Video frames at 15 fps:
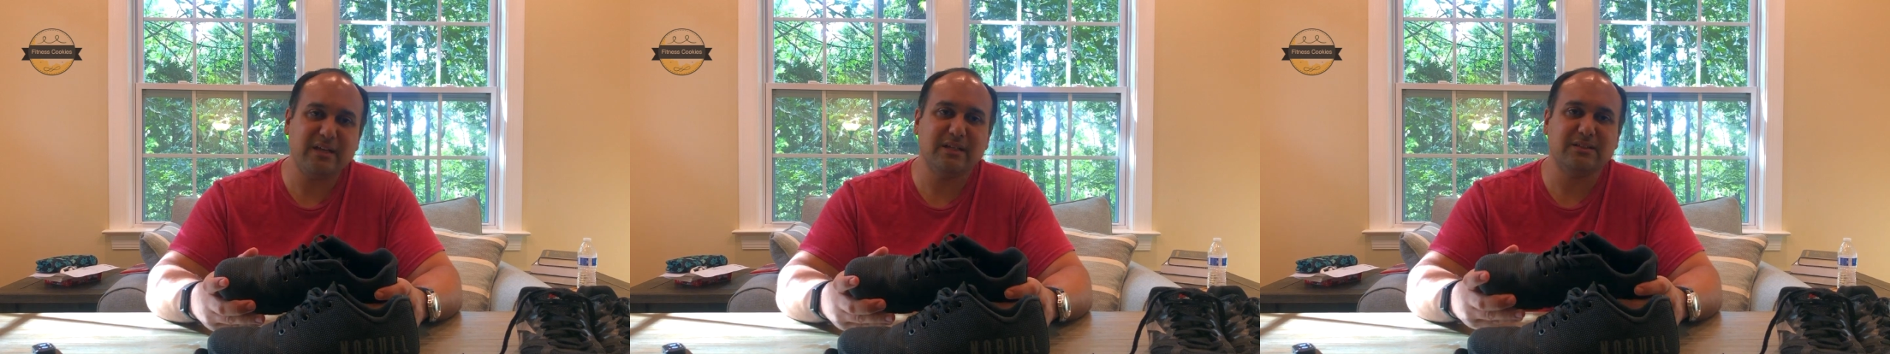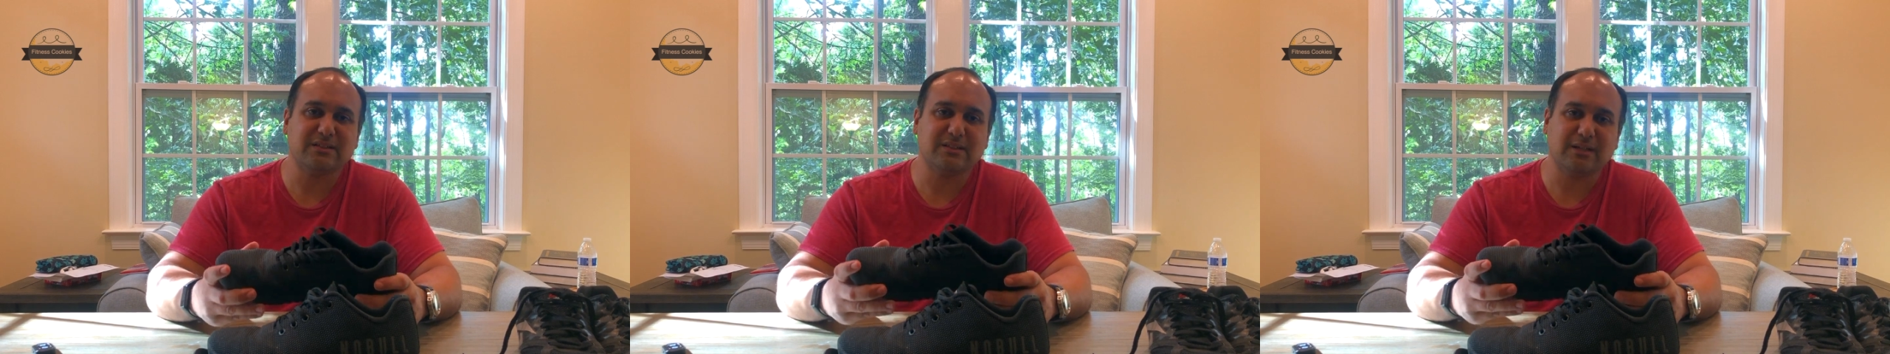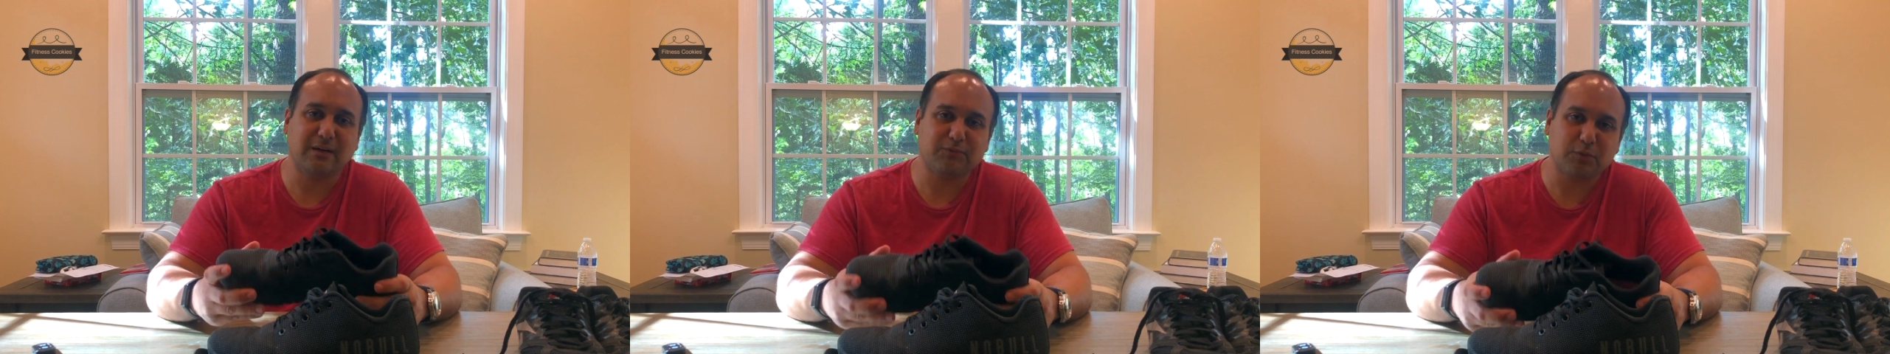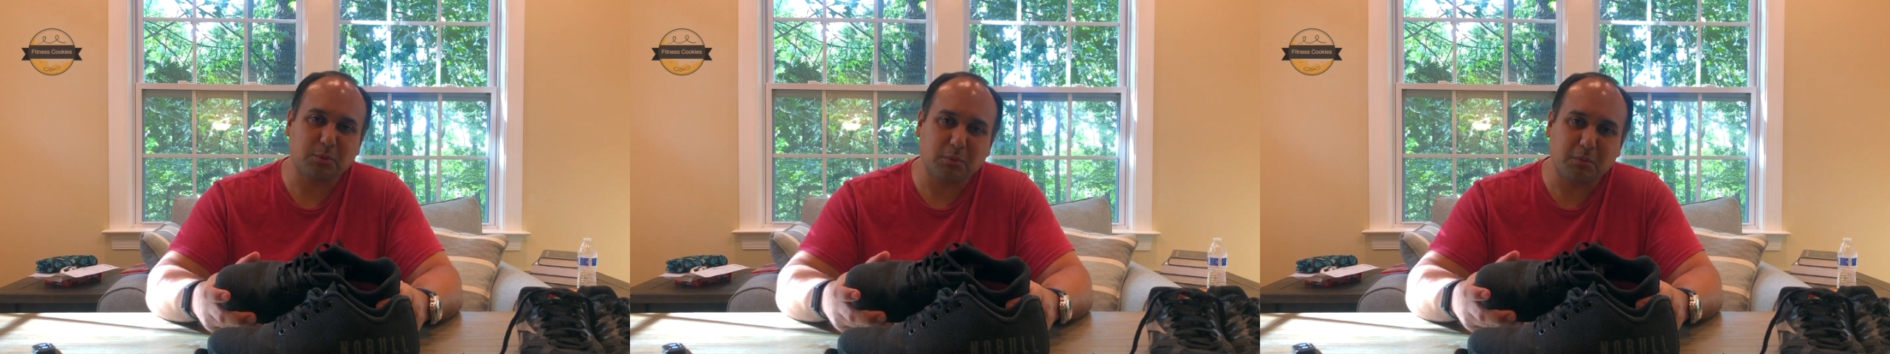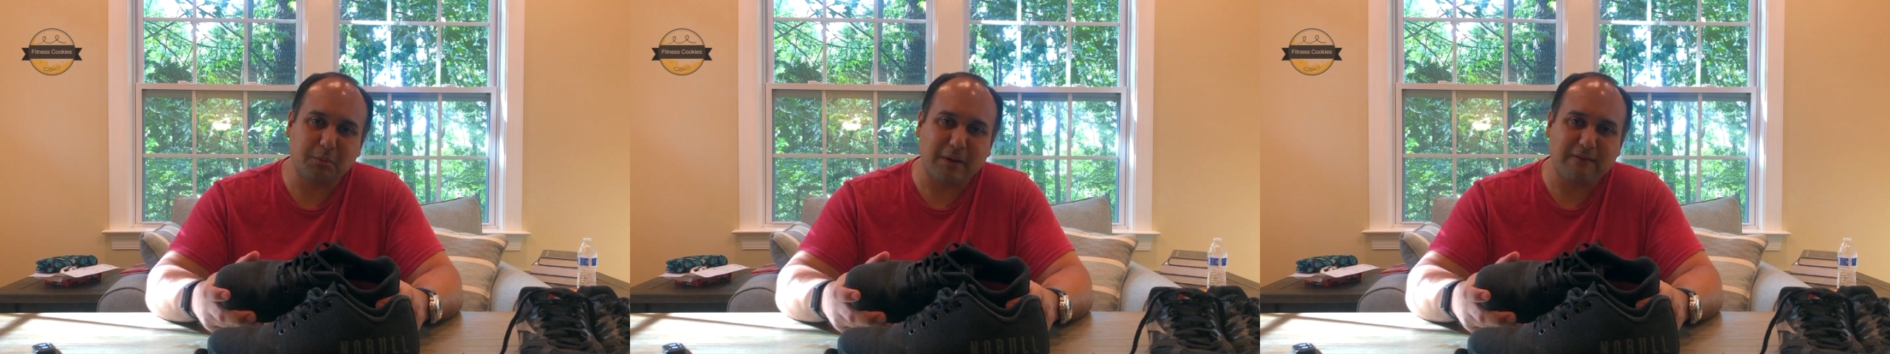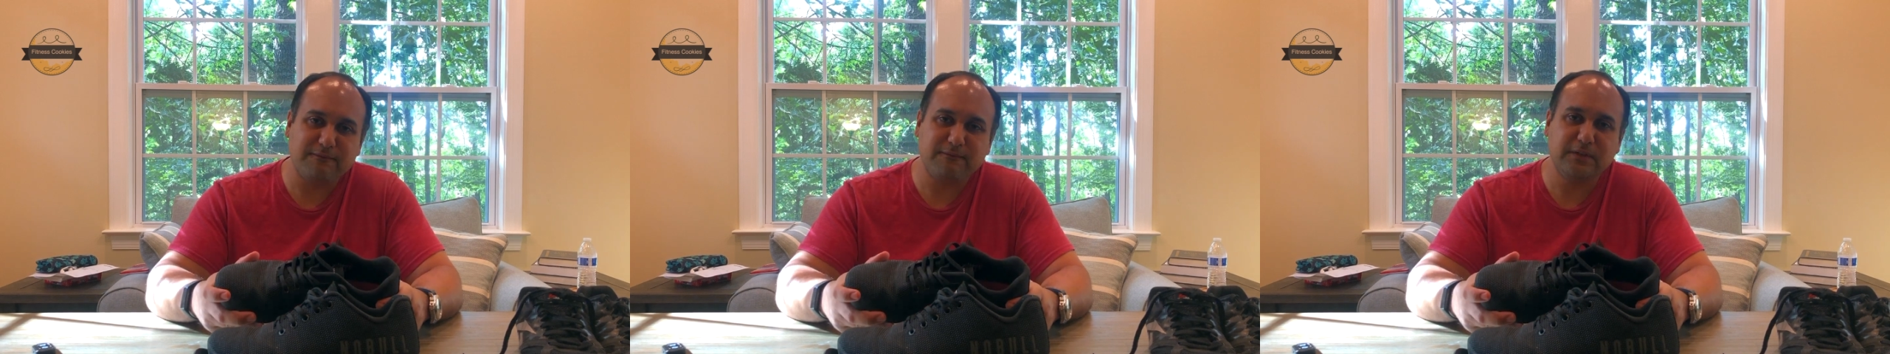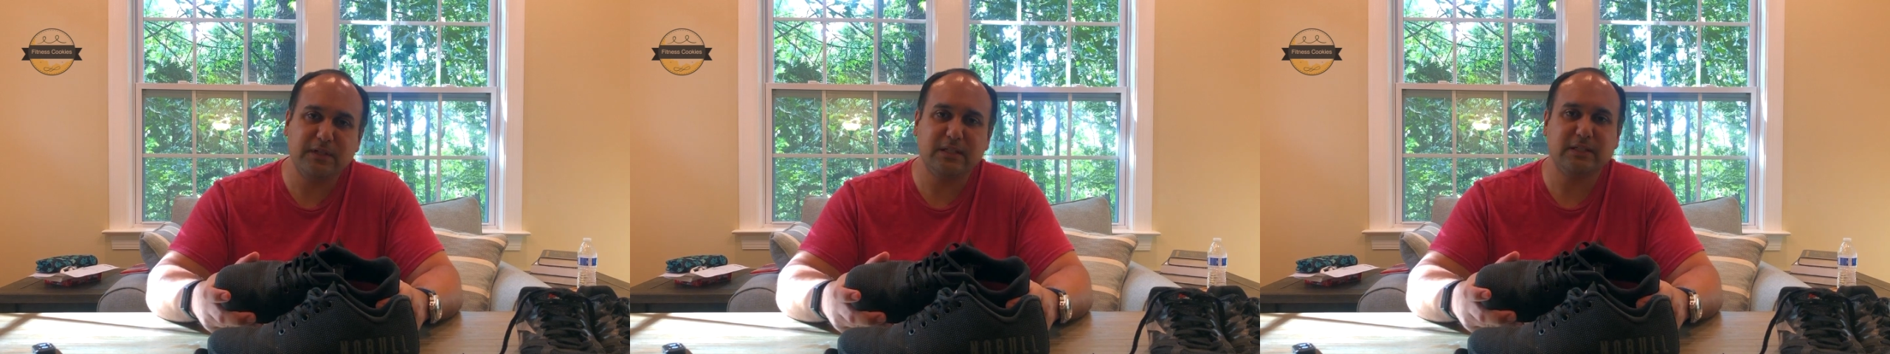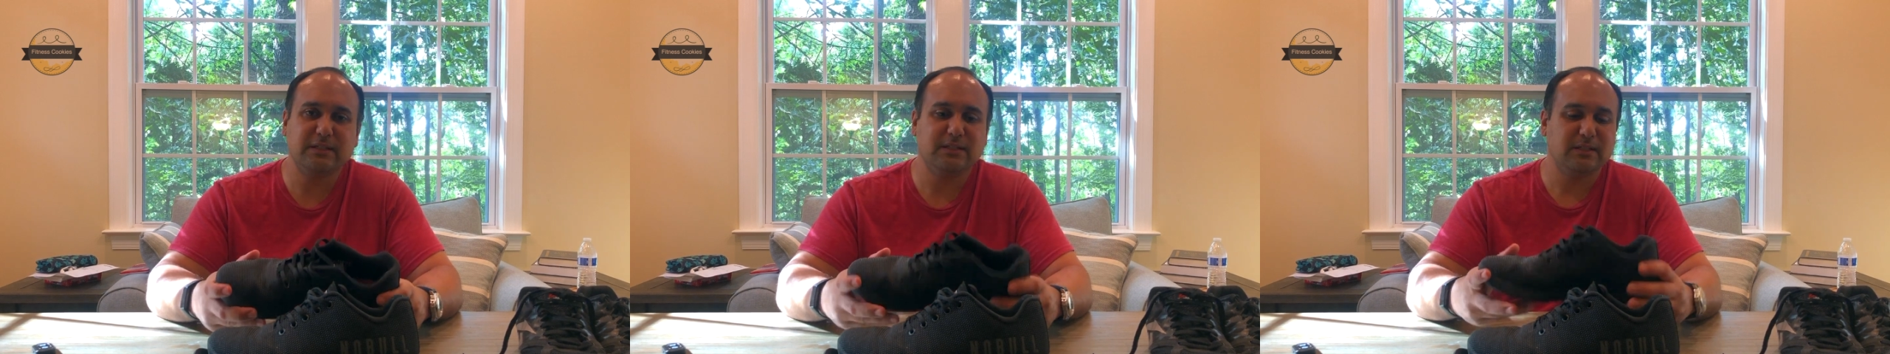Is it comfortable with my
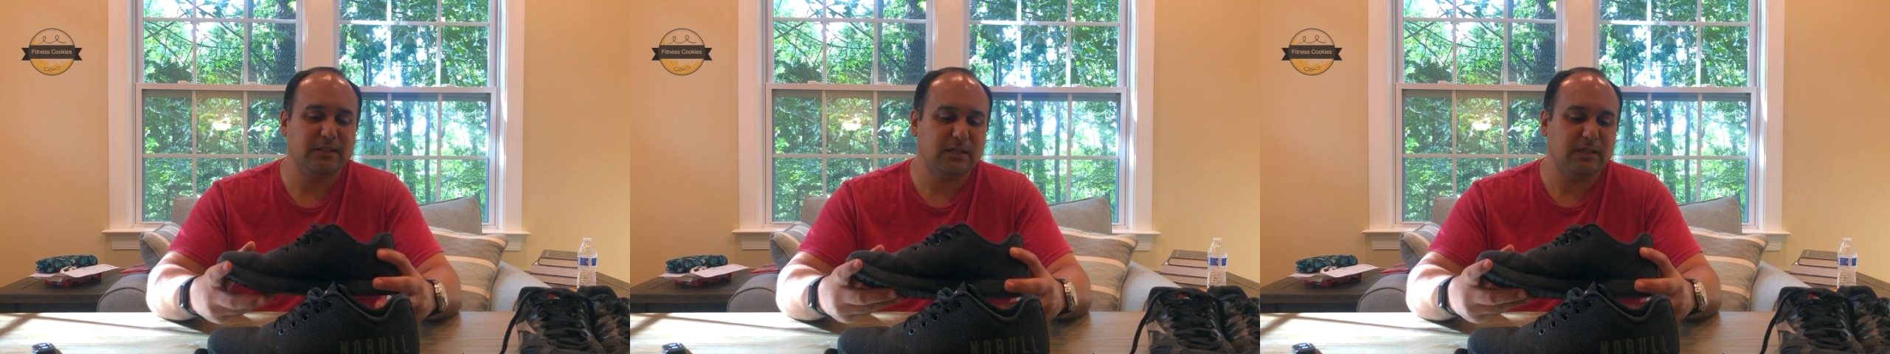foot?